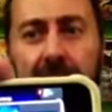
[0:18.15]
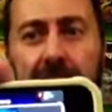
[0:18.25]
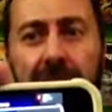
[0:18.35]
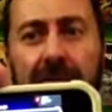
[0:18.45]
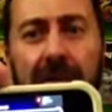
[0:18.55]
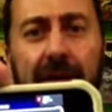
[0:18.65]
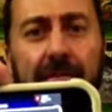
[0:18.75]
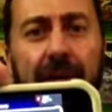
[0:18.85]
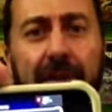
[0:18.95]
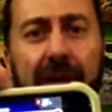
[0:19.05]
Leveling up
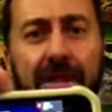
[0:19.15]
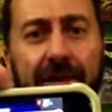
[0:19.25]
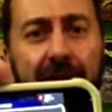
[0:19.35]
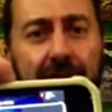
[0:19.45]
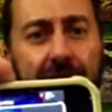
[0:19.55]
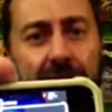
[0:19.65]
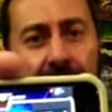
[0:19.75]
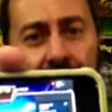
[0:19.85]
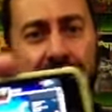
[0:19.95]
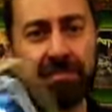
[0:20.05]
my man thing.
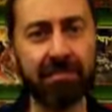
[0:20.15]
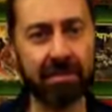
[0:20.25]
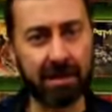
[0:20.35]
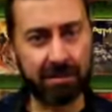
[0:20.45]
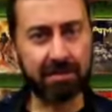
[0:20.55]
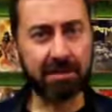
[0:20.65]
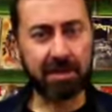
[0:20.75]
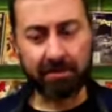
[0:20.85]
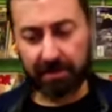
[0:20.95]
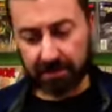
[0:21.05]
Contest of
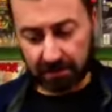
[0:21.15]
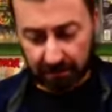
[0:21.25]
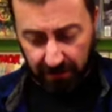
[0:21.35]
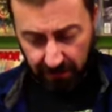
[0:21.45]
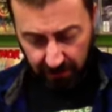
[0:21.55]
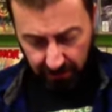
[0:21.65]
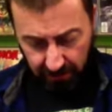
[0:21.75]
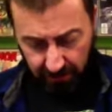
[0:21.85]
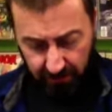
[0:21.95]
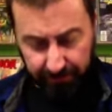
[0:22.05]
Champions.
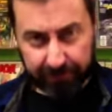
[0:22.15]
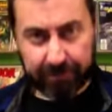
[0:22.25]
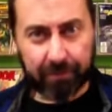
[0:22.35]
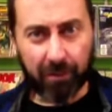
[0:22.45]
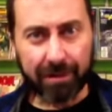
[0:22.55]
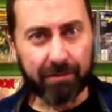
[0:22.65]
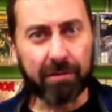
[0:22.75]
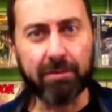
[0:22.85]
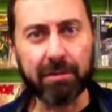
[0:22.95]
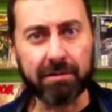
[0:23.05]
Um, what? What
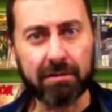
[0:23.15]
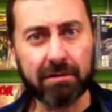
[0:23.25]
do you want?